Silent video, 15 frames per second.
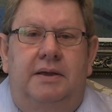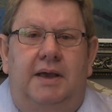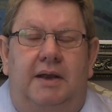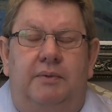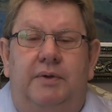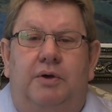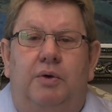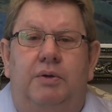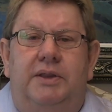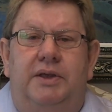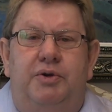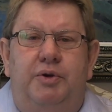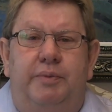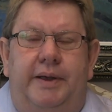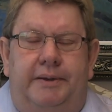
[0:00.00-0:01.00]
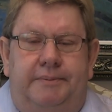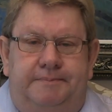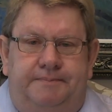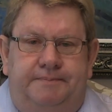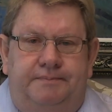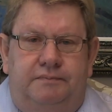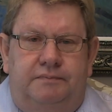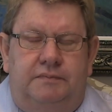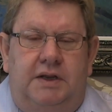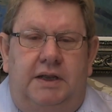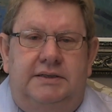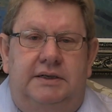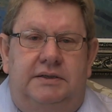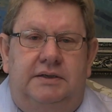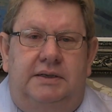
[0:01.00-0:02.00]
And we called the Uber. And I
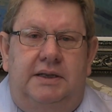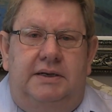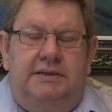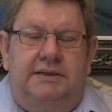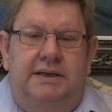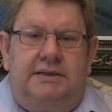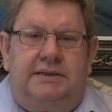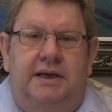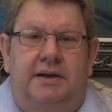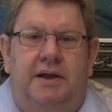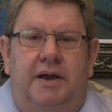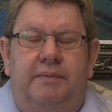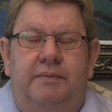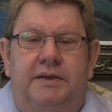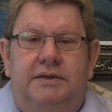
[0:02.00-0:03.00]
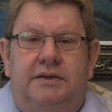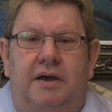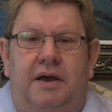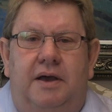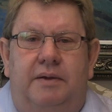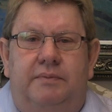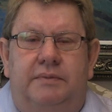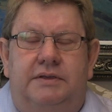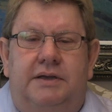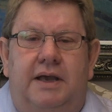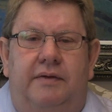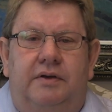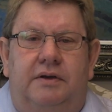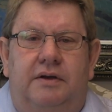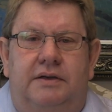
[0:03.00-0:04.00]
said to Glennis, let's get home. Let's go home. Let's go
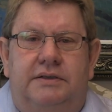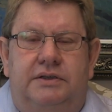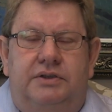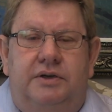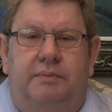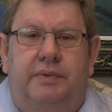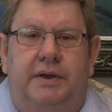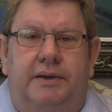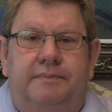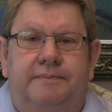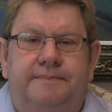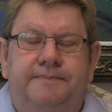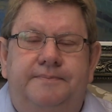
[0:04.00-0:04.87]
have a glass of champagne.